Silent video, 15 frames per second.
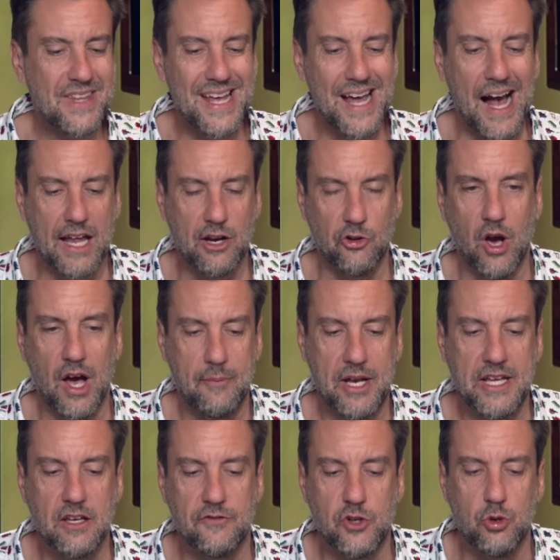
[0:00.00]
I don't know how
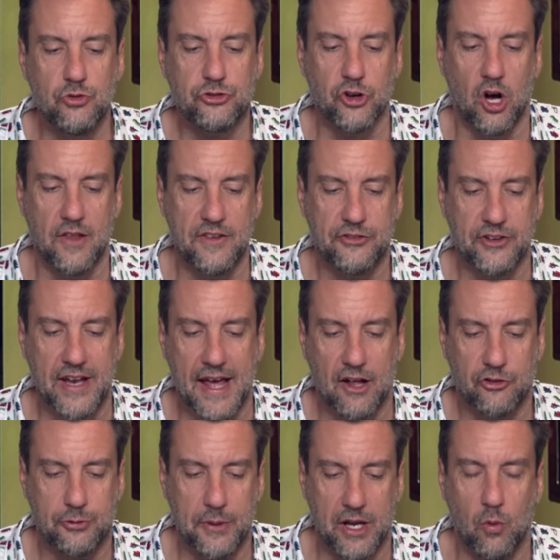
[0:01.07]
many of you saw this
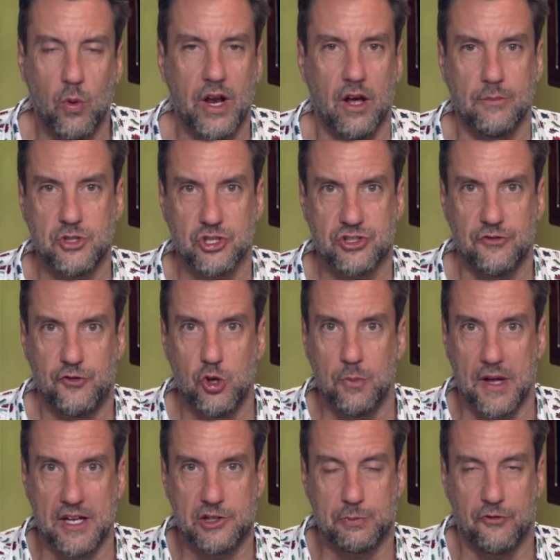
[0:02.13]
announcement. It went up just a few
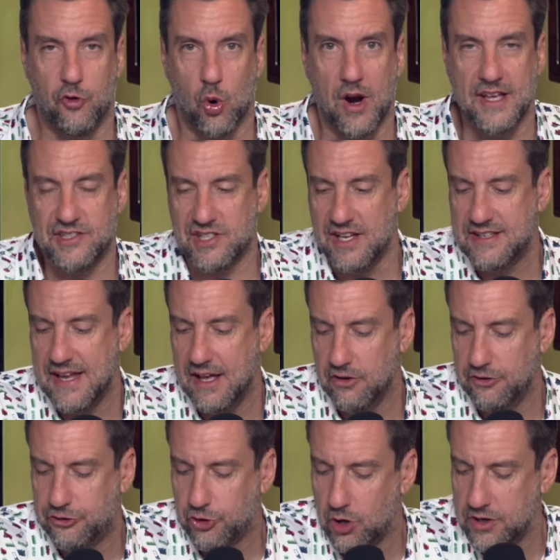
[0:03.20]
minutes before I sat down
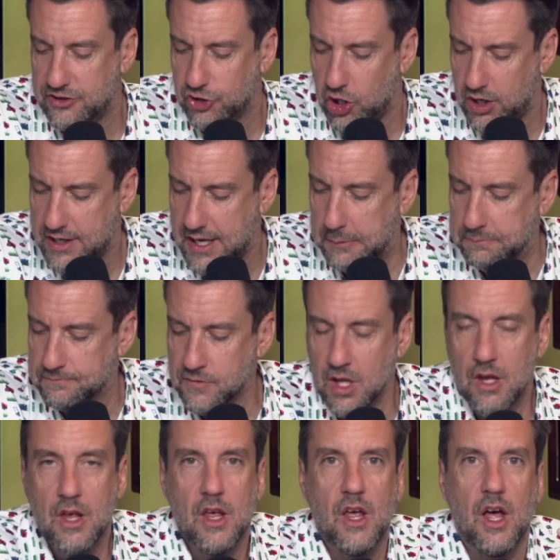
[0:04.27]
and started talking.
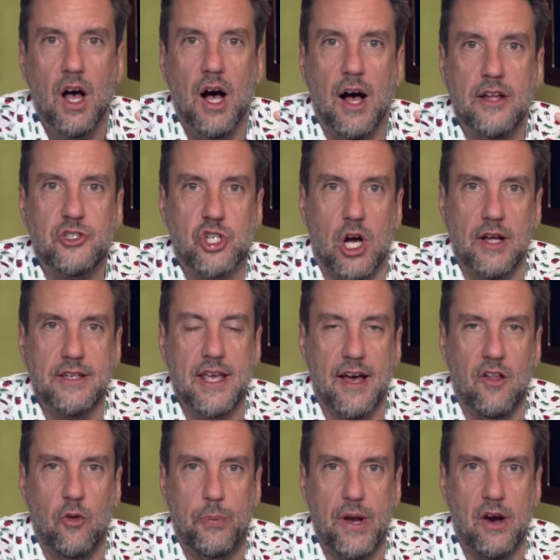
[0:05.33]
Uh, John
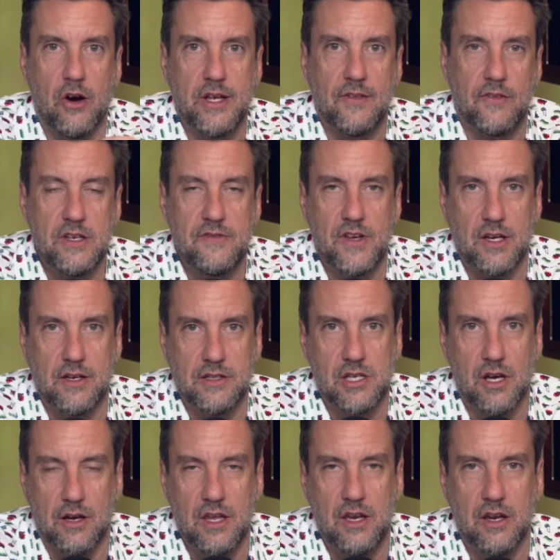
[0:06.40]
Calipari leaving
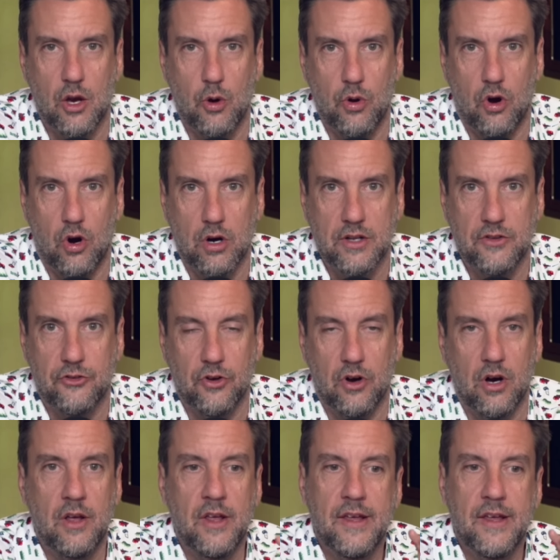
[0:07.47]
Kentucky to go to Arkansas.